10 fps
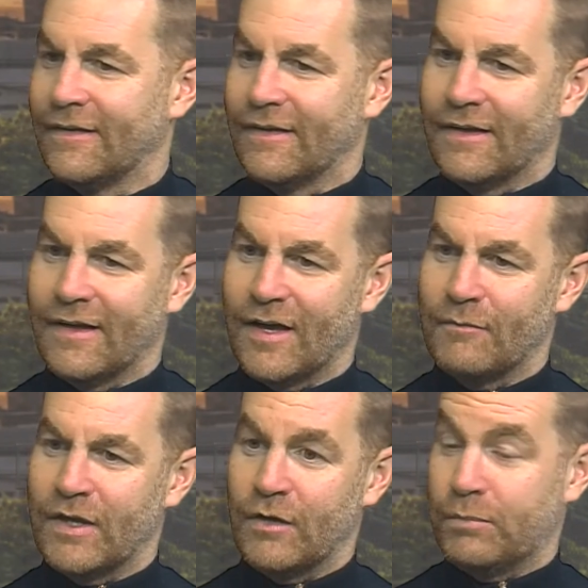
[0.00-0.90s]

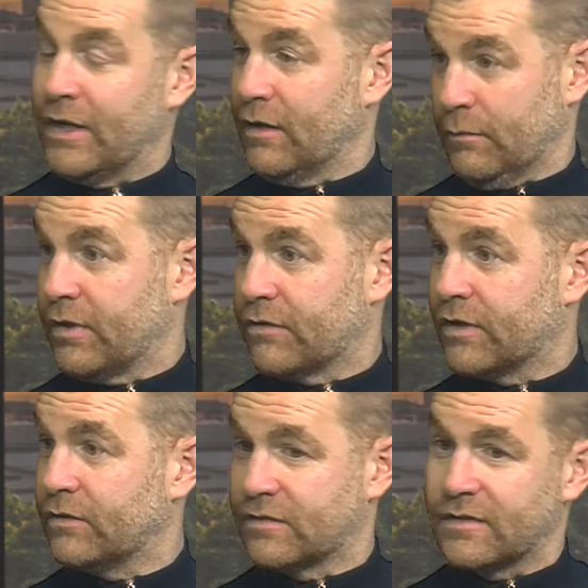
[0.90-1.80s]
it'd be a
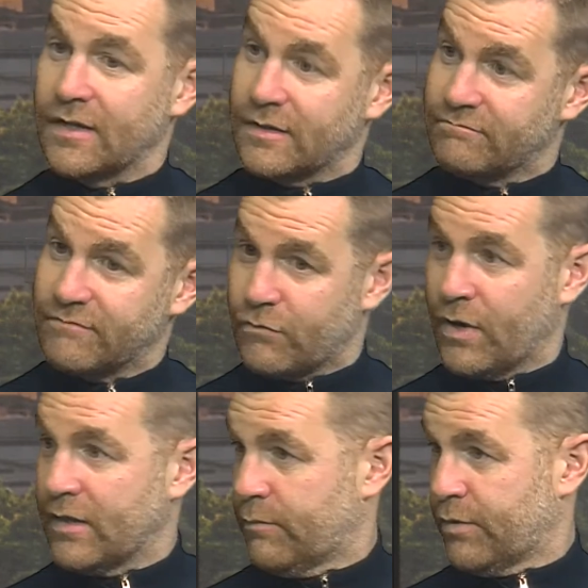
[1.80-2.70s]
thrill to see them
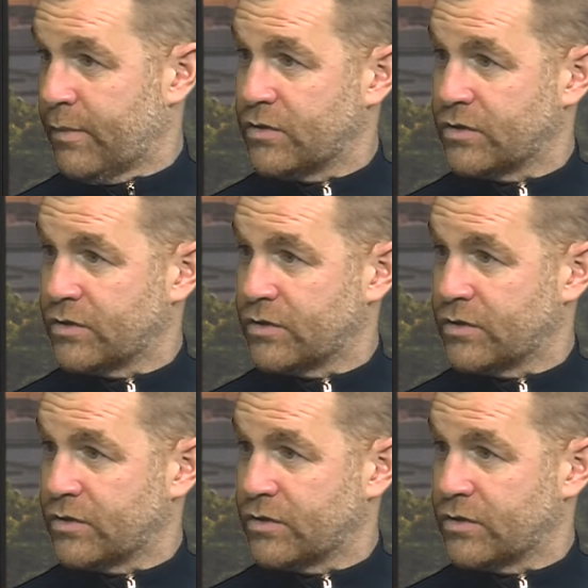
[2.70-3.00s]
right the promotion